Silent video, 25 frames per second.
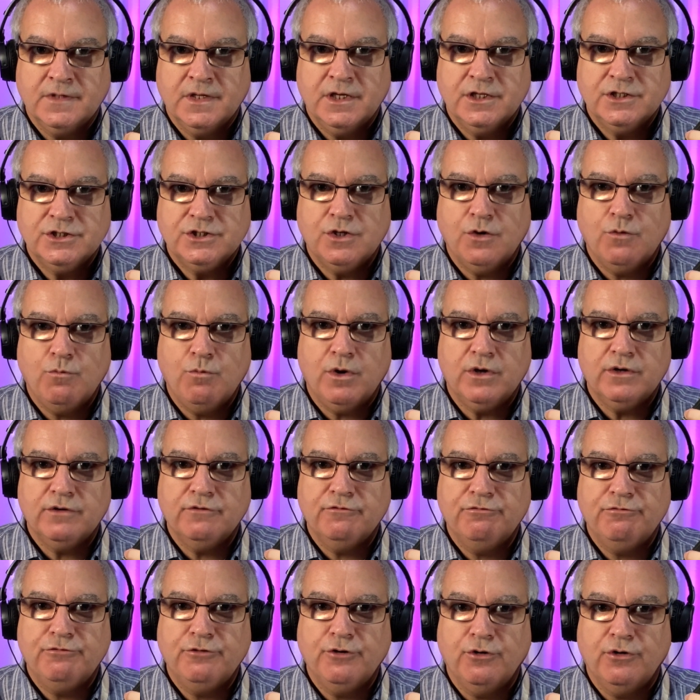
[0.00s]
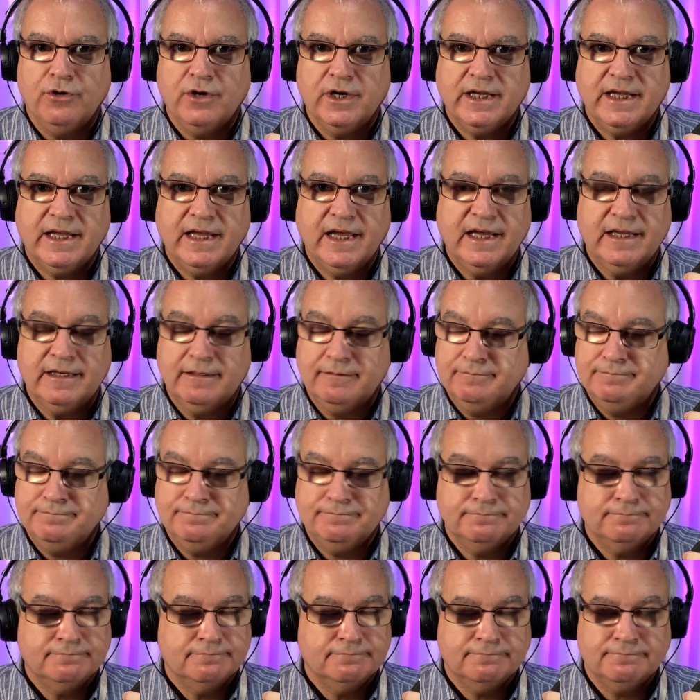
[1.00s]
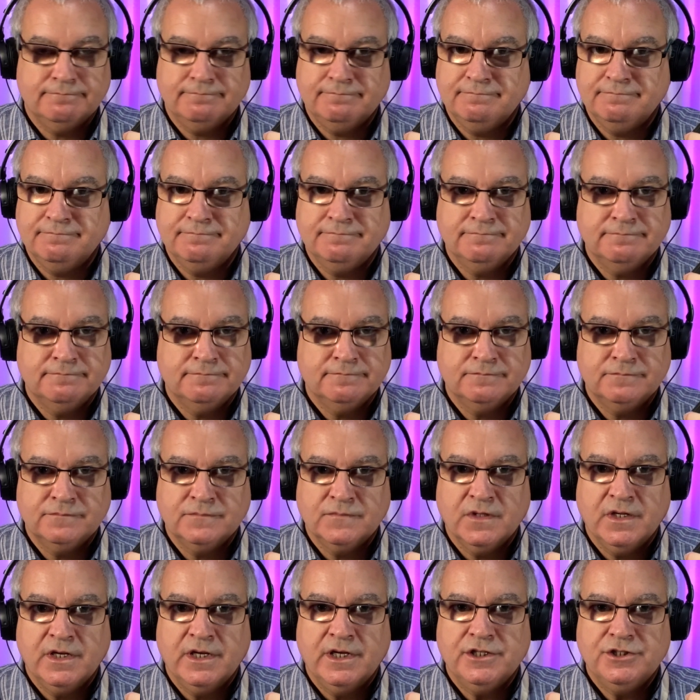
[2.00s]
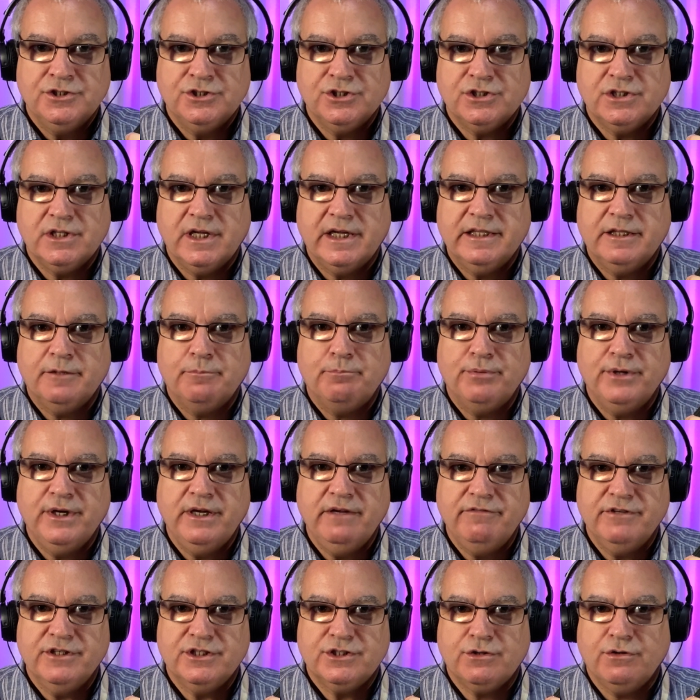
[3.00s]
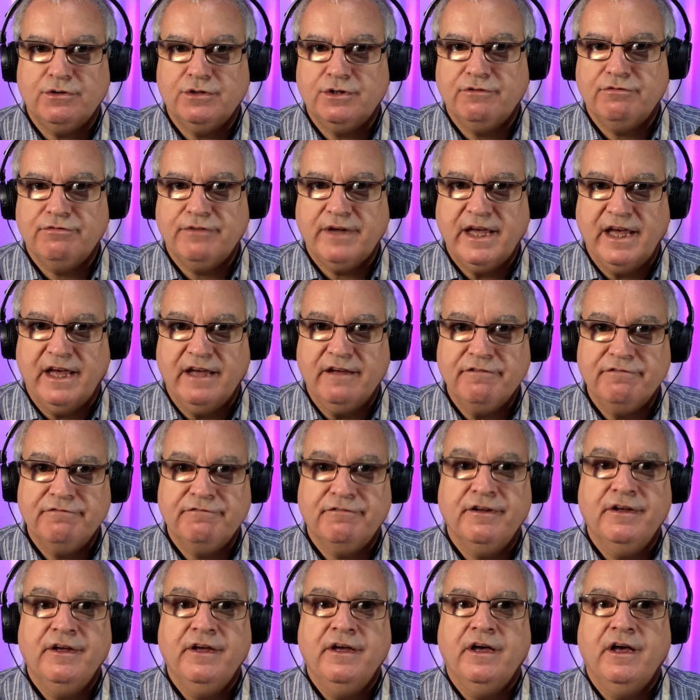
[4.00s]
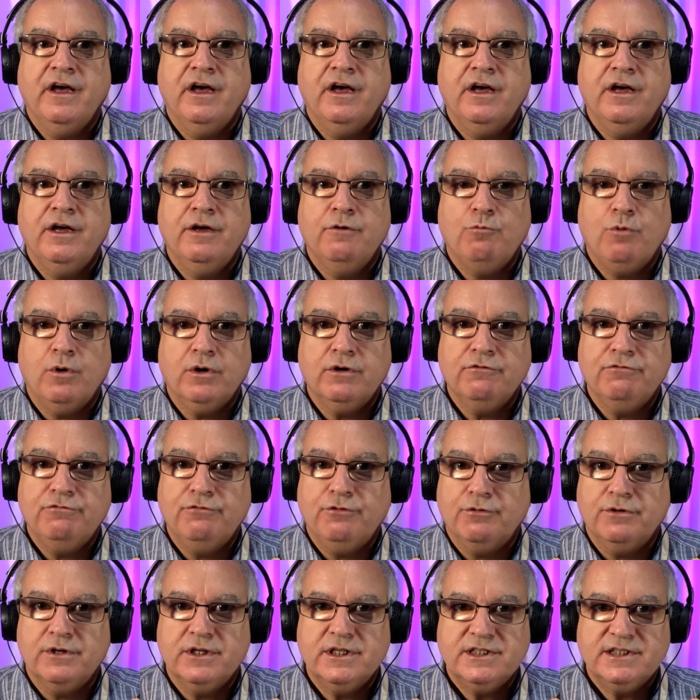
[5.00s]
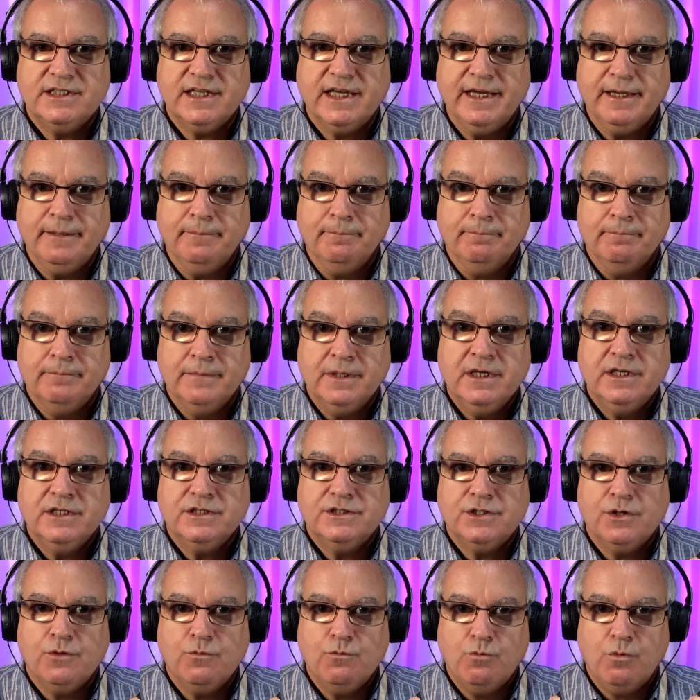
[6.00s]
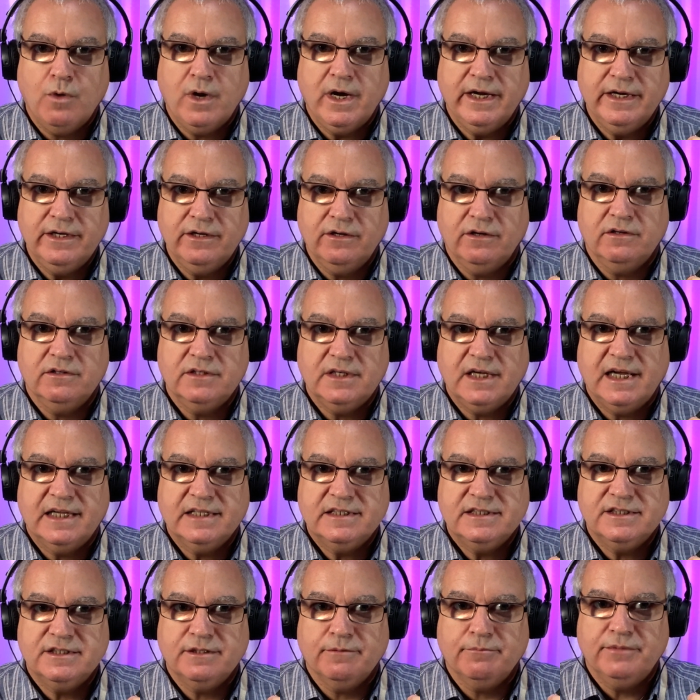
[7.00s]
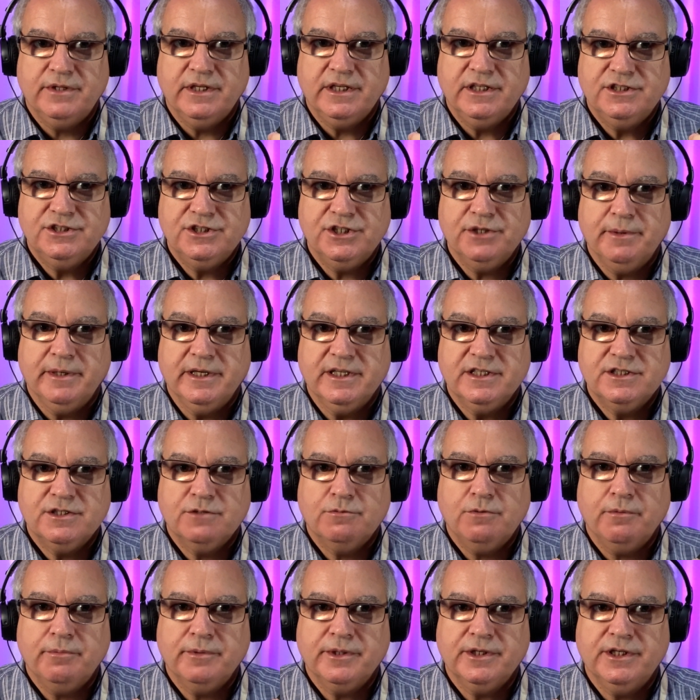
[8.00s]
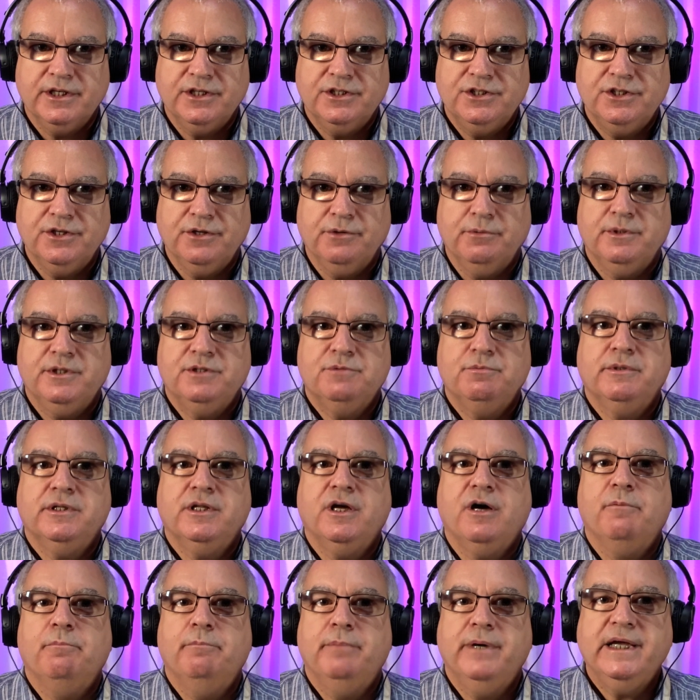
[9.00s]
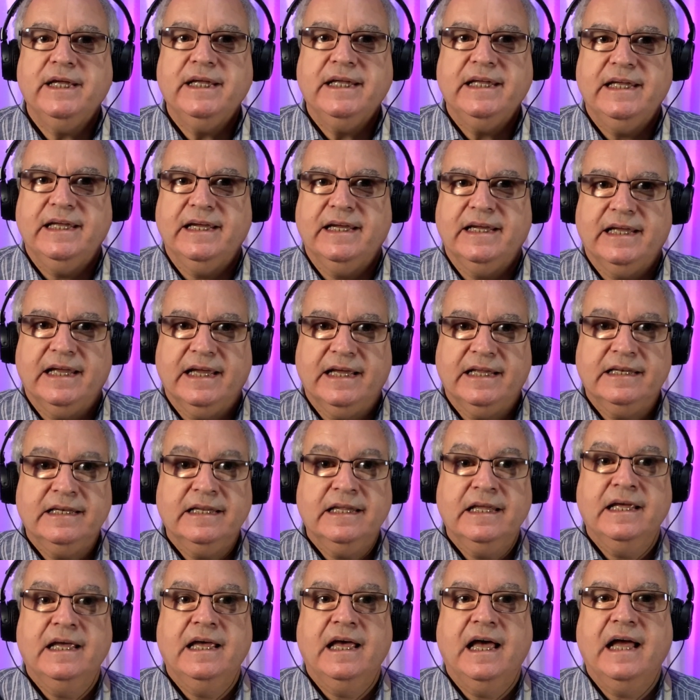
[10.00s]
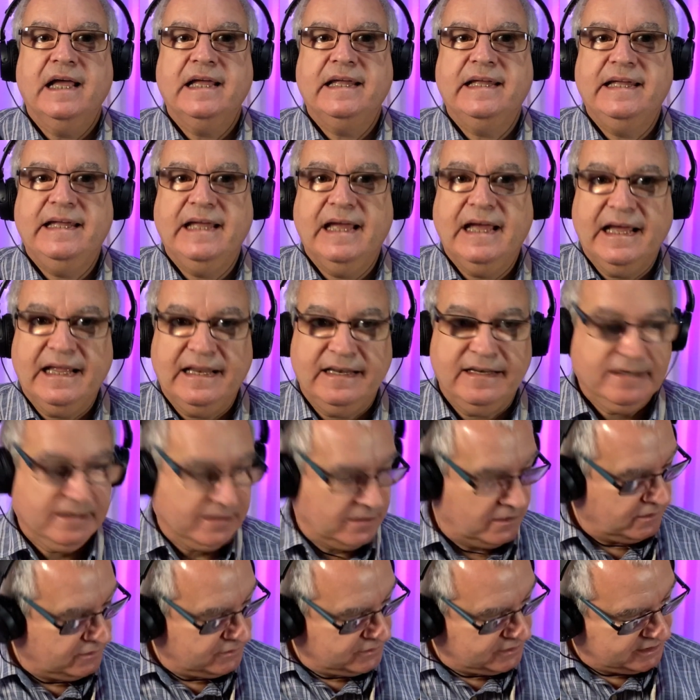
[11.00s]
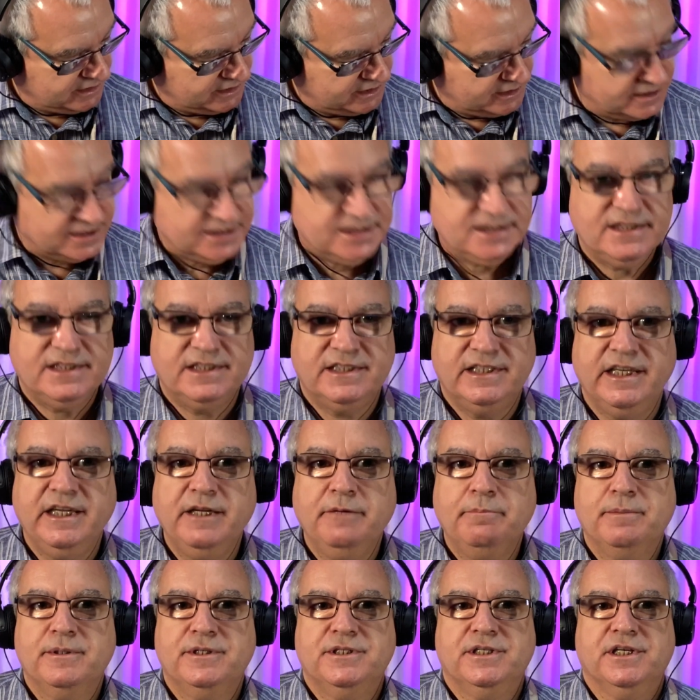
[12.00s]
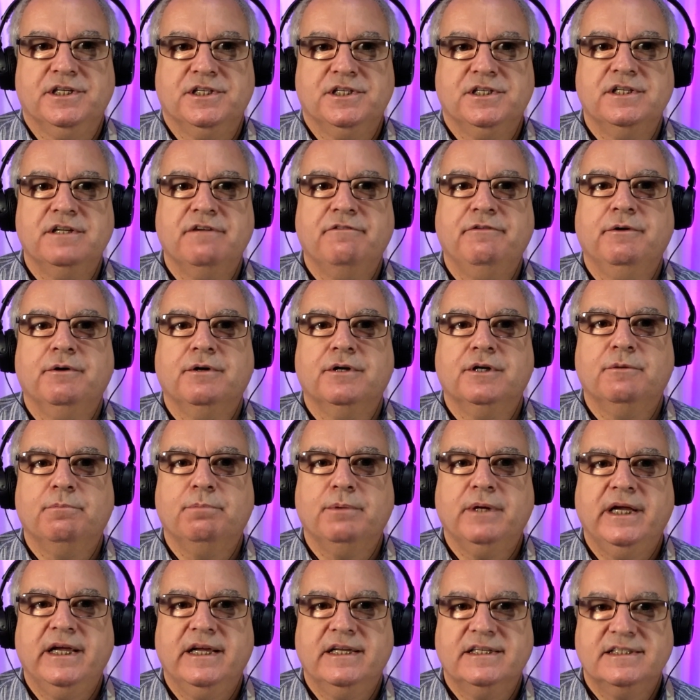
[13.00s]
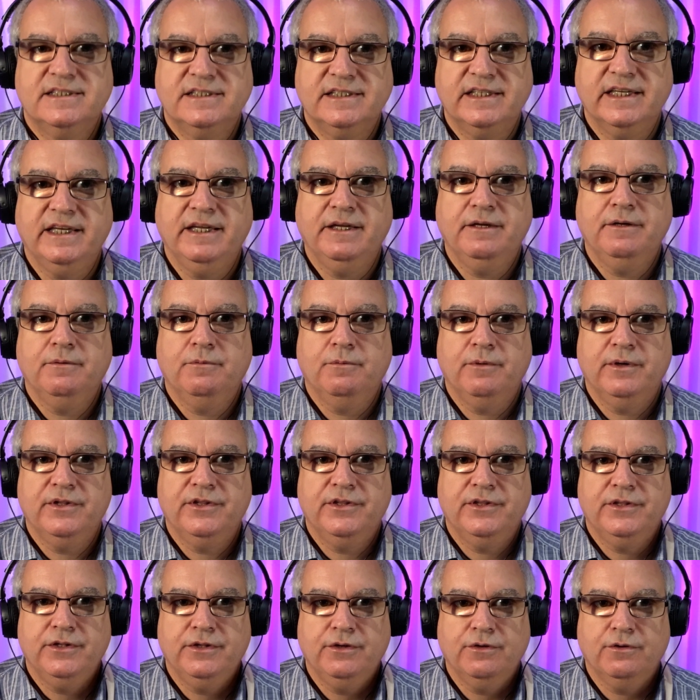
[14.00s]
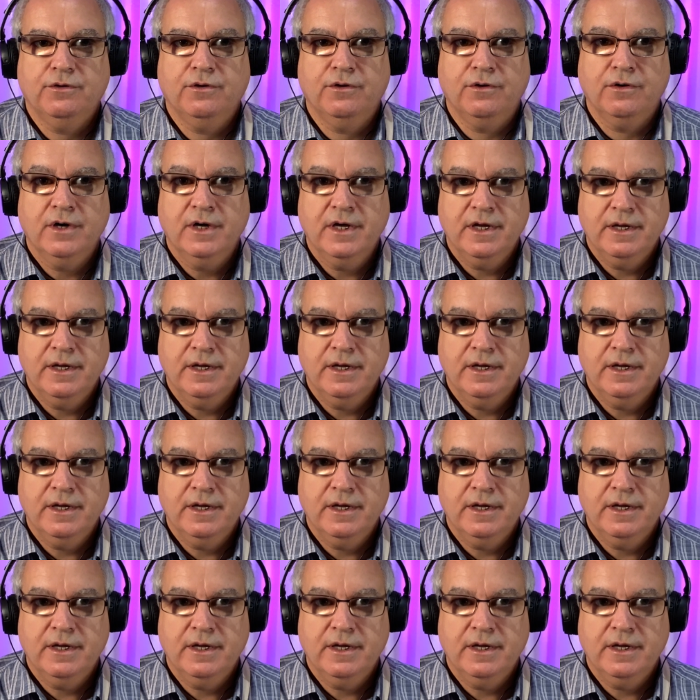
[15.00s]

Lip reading: So 1 and 4 again, just like the previous chord of F, 1 and 4 are the same. So why not add something to it? So what we're going to do is with our pinky again on the C position, if you're going to play a C with your